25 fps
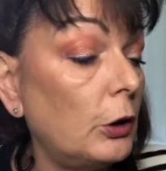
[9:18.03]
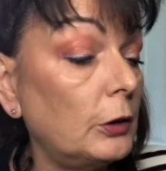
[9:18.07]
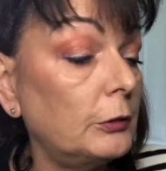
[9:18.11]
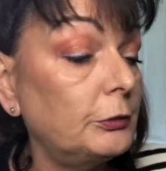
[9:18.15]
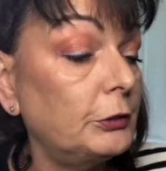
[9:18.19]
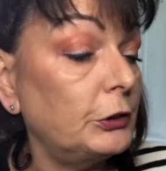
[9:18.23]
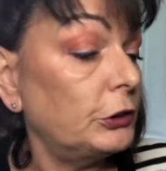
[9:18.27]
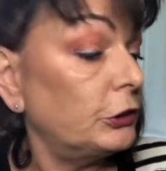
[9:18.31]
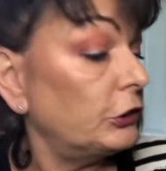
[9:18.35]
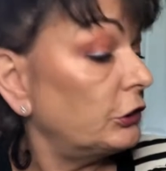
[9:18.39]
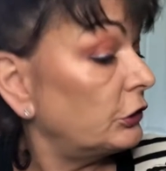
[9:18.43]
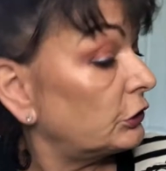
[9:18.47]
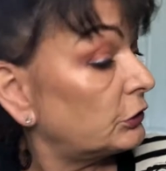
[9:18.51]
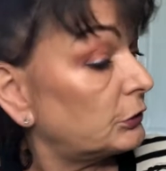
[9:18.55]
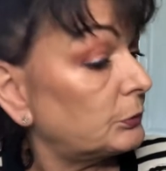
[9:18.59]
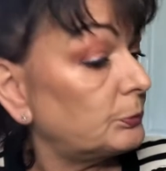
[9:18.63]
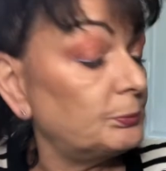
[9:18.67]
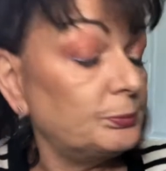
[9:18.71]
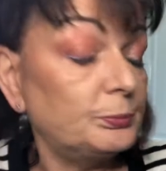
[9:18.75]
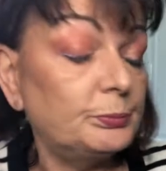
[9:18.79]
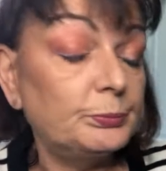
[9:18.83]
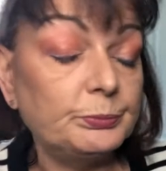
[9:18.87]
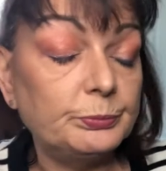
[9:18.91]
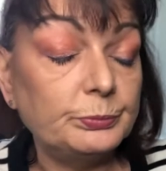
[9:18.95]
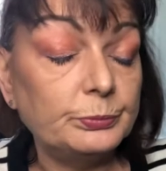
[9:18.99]
If you just
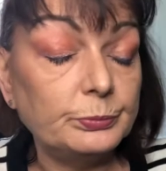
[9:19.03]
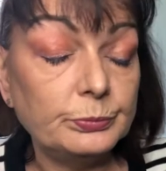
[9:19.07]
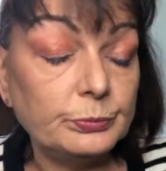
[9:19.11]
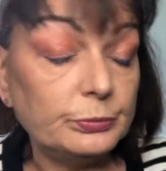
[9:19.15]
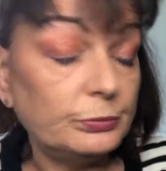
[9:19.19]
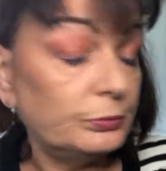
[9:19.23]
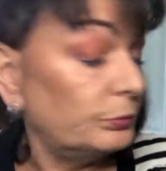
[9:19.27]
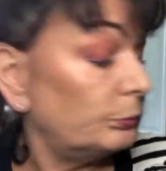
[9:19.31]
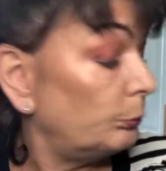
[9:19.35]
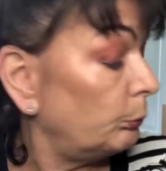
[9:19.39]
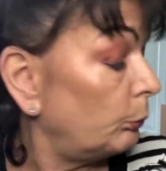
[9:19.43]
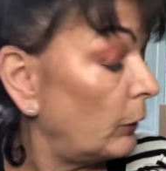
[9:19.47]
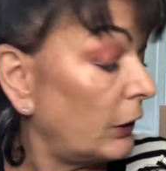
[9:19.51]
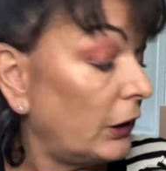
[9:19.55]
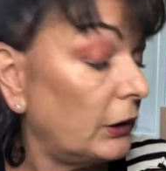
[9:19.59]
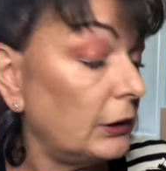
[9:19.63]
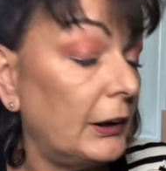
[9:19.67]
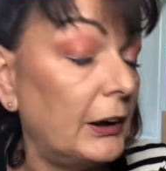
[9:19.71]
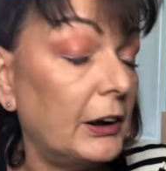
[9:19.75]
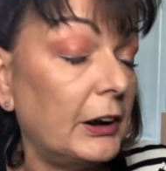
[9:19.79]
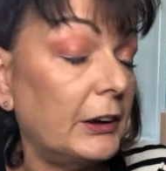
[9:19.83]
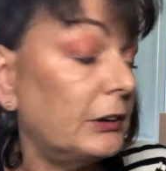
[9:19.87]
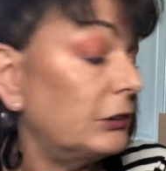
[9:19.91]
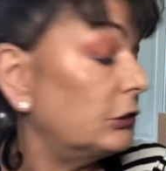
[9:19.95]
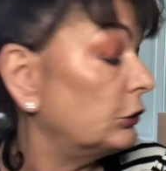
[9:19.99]
want to let
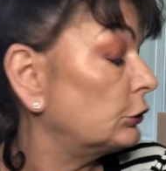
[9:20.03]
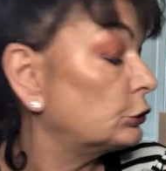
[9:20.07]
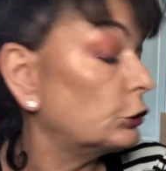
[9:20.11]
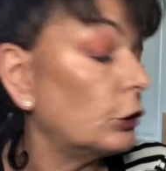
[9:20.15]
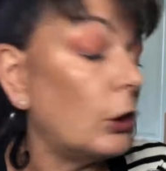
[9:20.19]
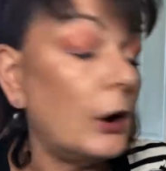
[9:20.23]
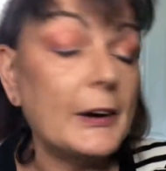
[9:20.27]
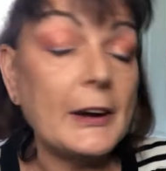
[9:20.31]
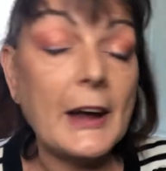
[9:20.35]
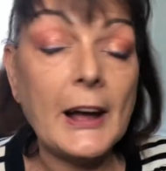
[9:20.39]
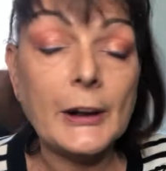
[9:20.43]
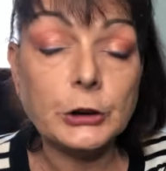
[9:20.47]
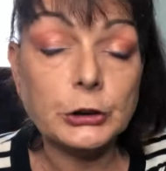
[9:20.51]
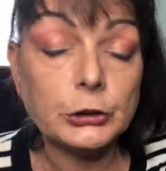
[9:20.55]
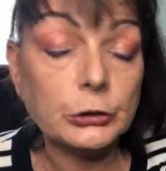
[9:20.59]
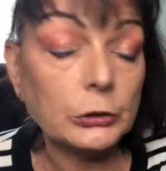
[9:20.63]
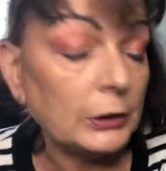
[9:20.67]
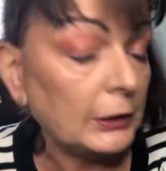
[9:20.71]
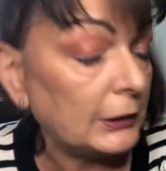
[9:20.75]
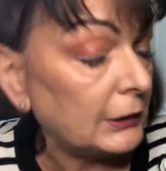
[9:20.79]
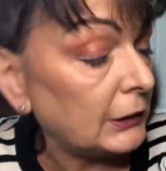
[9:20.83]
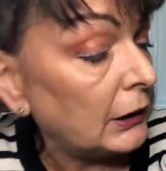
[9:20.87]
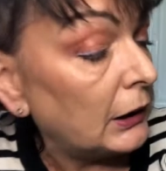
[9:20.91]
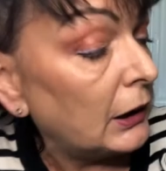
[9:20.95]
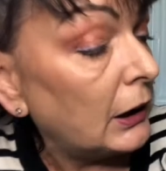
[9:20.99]
it dry
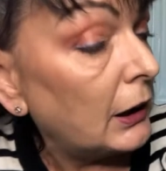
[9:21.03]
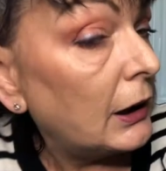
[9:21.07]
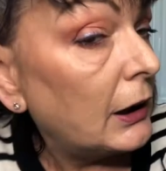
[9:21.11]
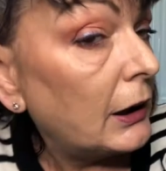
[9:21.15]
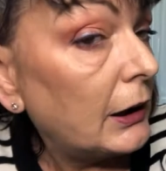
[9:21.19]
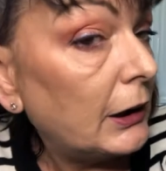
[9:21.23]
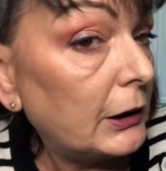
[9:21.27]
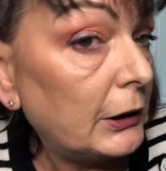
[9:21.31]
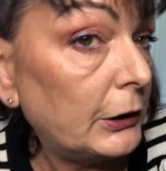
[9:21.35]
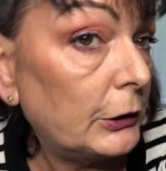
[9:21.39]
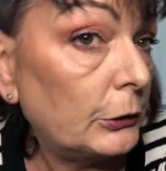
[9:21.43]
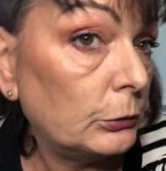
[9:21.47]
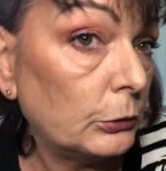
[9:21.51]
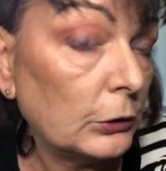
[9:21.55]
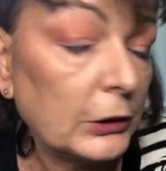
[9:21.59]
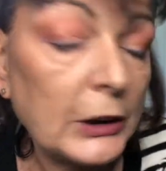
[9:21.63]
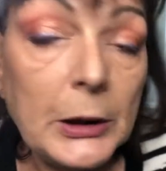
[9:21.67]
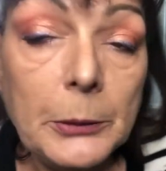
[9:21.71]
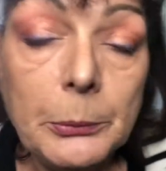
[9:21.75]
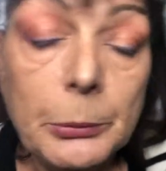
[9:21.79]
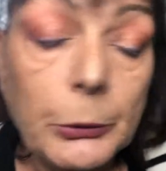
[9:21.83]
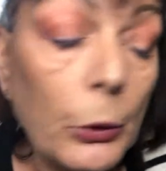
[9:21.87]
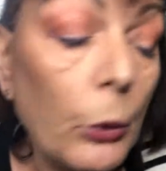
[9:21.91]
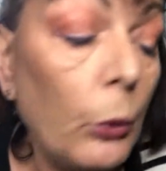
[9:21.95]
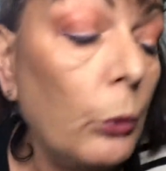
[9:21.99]
naturally, it'll
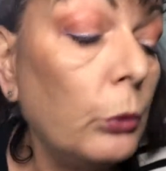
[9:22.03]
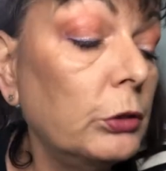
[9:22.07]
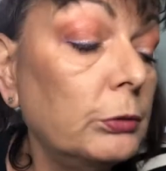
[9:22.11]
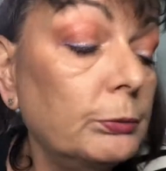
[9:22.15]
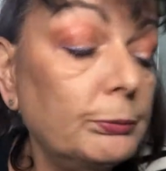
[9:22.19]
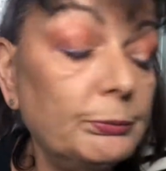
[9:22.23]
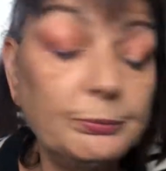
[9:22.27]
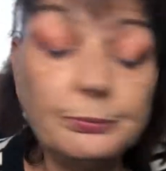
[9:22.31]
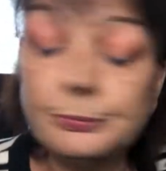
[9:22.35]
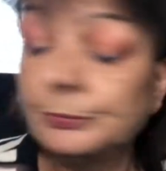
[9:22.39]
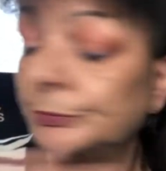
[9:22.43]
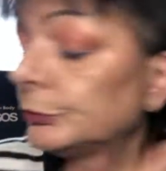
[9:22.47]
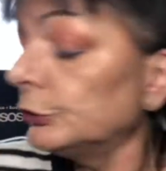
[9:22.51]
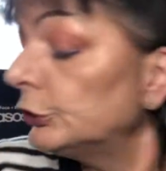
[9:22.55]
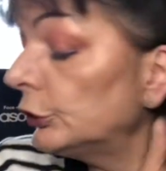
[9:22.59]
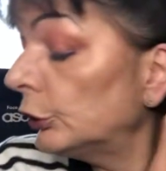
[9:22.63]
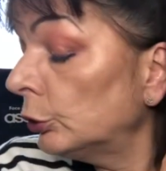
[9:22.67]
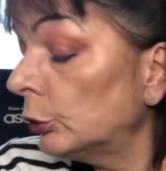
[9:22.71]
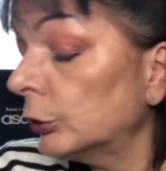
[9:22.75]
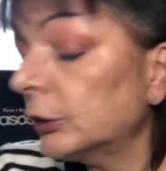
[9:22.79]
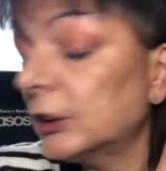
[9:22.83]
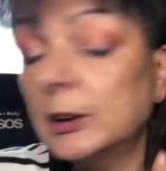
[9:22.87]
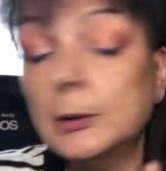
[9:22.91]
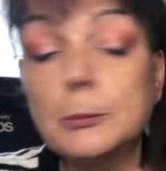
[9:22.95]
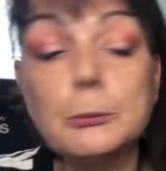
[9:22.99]
keep it all
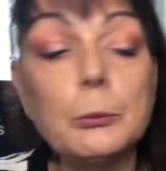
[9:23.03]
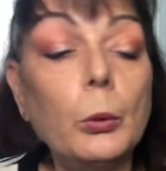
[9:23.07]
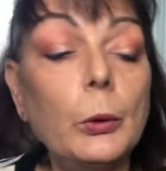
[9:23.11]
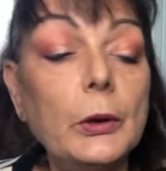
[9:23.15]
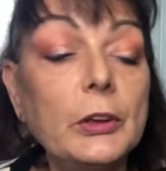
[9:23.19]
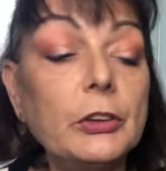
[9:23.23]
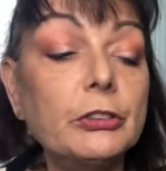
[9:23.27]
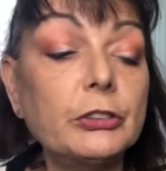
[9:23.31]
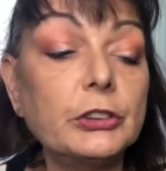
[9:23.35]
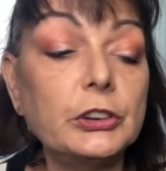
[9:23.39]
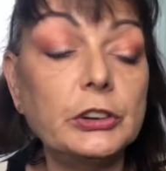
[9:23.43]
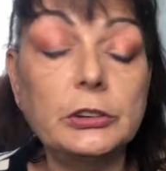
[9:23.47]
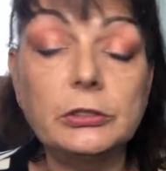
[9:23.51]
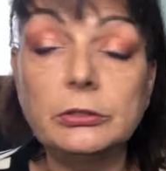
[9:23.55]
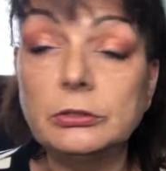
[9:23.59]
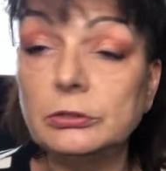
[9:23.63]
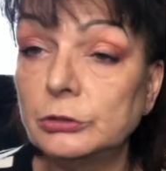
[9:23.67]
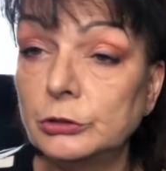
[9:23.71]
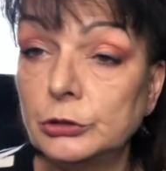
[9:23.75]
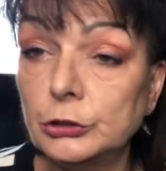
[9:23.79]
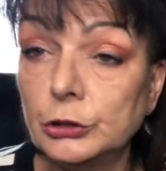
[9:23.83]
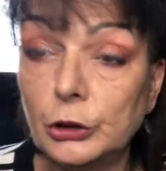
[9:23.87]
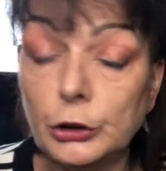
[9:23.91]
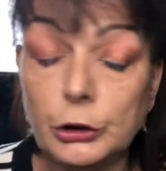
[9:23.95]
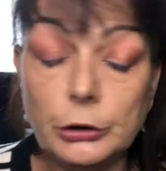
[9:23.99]
looking moist
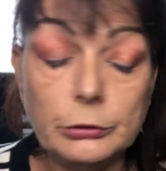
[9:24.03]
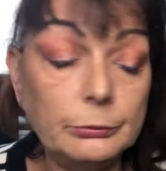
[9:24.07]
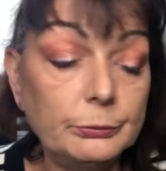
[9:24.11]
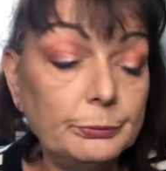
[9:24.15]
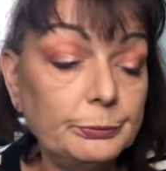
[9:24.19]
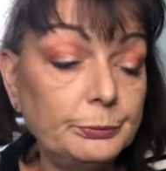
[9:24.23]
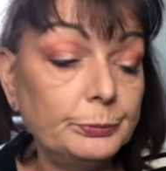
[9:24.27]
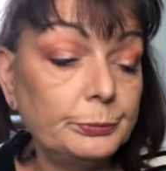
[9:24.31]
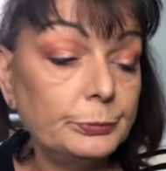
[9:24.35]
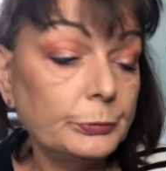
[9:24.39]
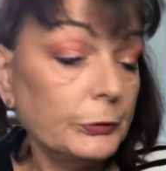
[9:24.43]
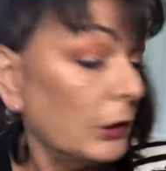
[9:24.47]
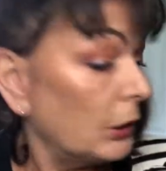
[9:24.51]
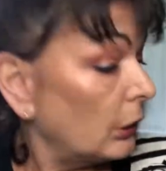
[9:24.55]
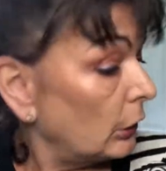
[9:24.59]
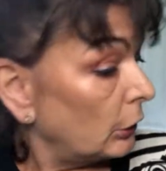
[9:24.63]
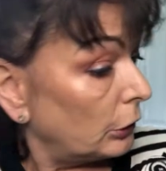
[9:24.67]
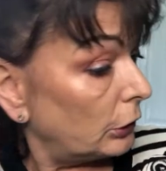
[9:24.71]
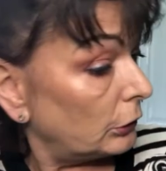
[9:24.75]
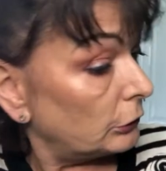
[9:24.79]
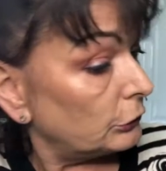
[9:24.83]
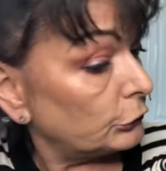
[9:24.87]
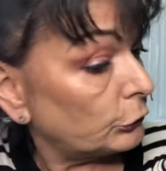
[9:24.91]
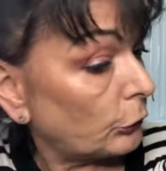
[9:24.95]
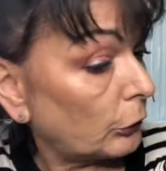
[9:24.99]
and
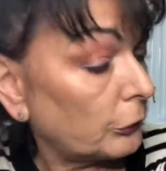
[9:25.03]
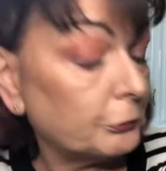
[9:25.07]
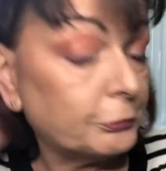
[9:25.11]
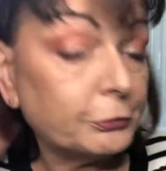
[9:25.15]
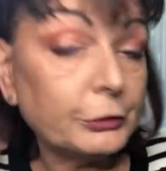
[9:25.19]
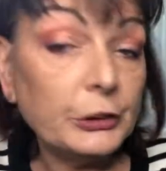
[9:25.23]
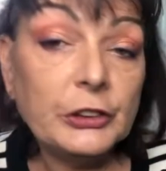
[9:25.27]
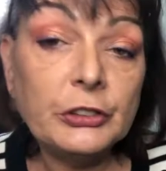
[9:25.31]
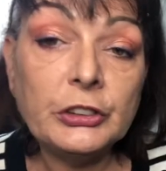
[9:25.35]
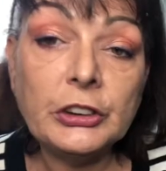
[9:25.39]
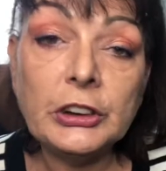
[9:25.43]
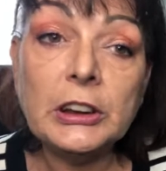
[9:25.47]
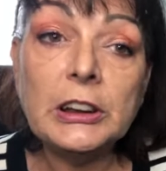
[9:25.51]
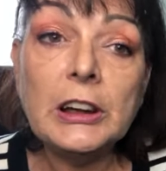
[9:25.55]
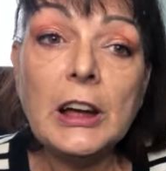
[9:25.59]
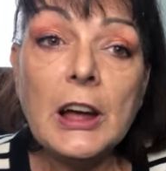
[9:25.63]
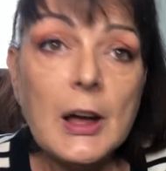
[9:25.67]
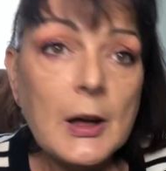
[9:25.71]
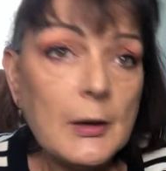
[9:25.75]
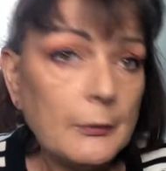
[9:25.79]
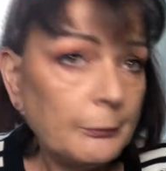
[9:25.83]
non-frizzy.